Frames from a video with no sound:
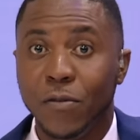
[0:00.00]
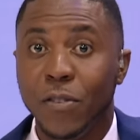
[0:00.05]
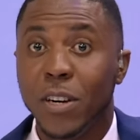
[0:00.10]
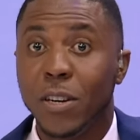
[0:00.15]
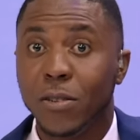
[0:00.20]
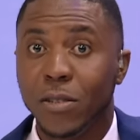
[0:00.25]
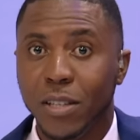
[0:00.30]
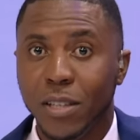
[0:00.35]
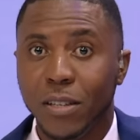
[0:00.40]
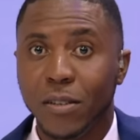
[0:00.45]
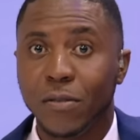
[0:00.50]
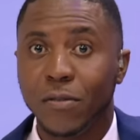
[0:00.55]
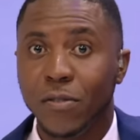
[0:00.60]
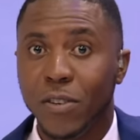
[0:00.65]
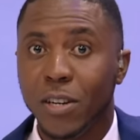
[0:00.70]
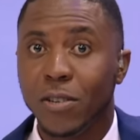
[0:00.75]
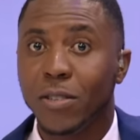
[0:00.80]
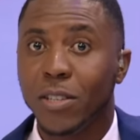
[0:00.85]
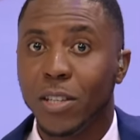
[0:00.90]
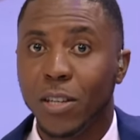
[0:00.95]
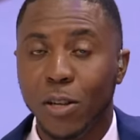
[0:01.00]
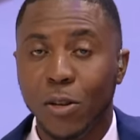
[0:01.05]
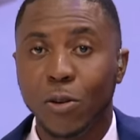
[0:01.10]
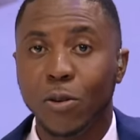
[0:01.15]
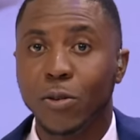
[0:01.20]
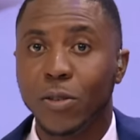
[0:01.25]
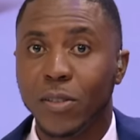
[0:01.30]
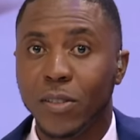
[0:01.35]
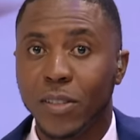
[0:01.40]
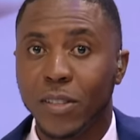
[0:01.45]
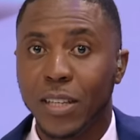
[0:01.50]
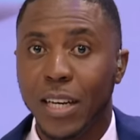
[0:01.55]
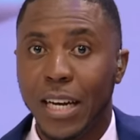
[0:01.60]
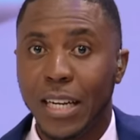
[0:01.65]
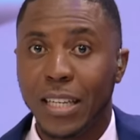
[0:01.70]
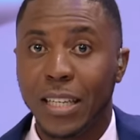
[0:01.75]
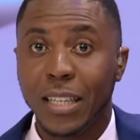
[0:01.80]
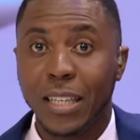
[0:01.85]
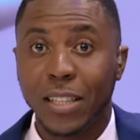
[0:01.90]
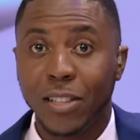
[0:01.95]
very, very close
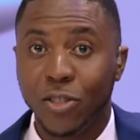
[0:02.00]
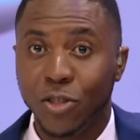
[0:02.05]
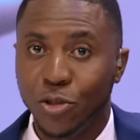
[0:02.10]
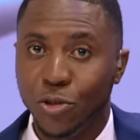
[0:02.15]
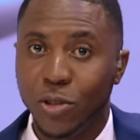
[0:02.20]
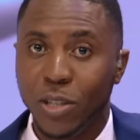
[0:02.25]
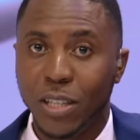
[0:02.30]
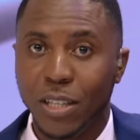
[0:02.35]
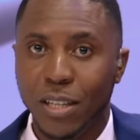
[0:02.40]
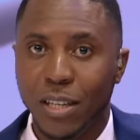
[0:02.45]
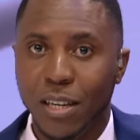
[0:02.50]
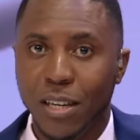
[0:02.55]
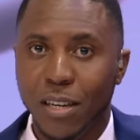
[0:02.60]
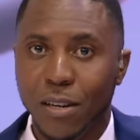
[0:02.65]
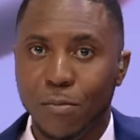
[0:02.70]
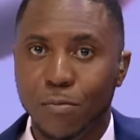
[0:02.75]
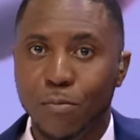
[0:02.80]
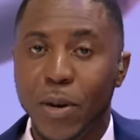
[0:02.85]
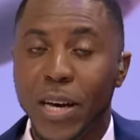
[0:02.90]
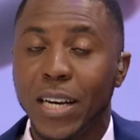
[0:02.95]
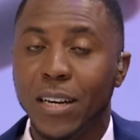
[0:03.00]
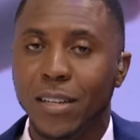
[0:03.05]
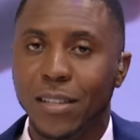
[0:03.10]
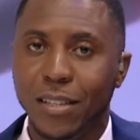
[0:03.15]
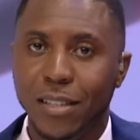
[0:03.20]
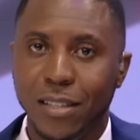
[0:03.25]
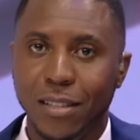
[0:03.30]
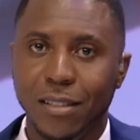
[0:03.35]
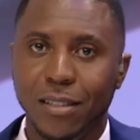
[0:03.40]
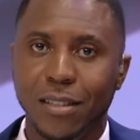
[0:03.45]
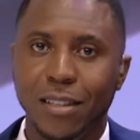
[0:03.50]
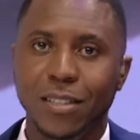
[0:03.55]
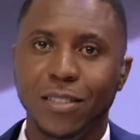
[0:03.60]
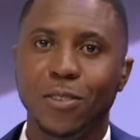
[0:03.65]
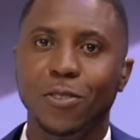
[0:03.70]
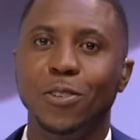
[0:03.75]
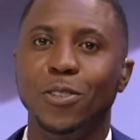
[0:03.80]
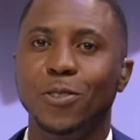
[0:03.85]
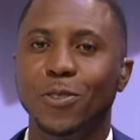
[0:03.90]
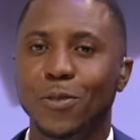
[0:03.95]
and history beckoning. Let's
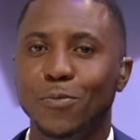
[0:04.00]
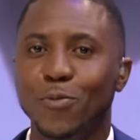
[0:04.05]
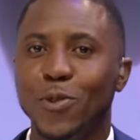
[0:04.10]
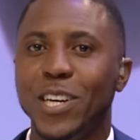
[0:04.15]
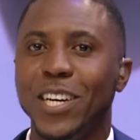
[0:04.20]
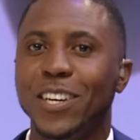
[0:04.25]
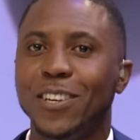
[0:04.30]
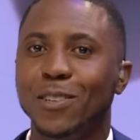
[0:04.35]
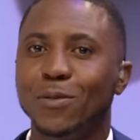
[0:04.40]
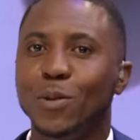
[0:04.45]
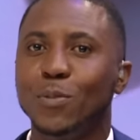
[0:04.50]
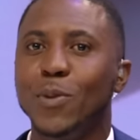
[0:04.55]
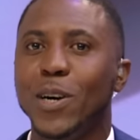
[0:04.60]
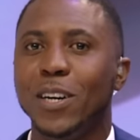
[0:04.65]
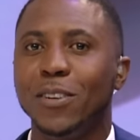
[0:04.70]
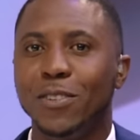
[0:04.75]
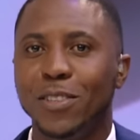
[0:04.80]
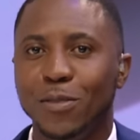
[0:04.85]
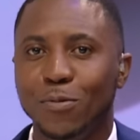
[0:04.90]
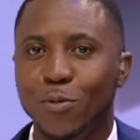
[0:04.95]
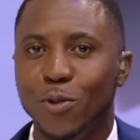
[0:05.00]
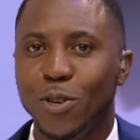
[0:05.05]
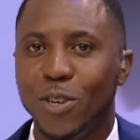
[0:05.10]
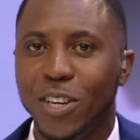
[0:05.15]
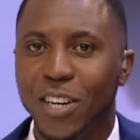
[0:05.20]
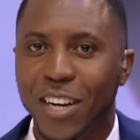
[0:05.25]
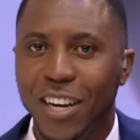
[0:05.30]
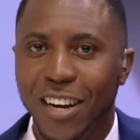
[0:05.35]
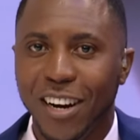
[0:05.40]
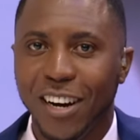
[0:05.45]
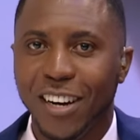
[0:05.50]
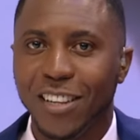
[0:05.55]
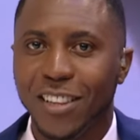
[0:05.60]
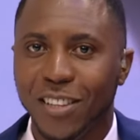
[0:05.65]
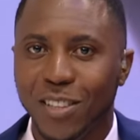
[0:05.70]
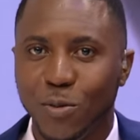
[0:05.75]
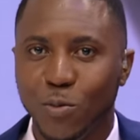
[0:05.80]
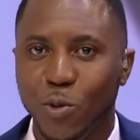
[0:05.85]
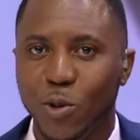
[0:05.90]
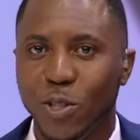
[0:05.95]
go to a break. We'll be back with more on
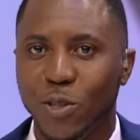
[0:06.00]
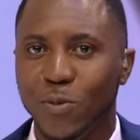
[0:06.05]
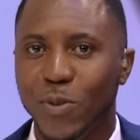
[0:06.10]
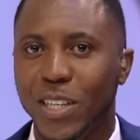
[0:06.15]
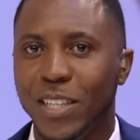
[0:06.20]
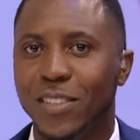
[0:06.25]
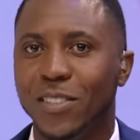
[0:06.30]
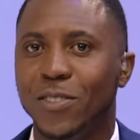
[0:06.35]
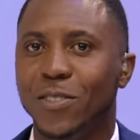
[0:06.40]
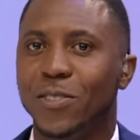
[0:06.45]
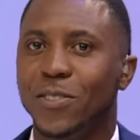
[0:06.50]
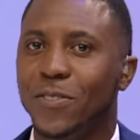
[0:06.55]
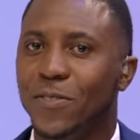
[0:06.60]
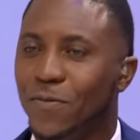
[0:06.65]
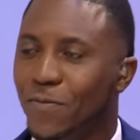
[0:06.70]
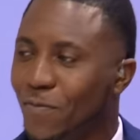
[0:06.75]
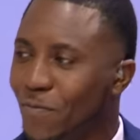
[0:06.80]
the SportsMax Zone.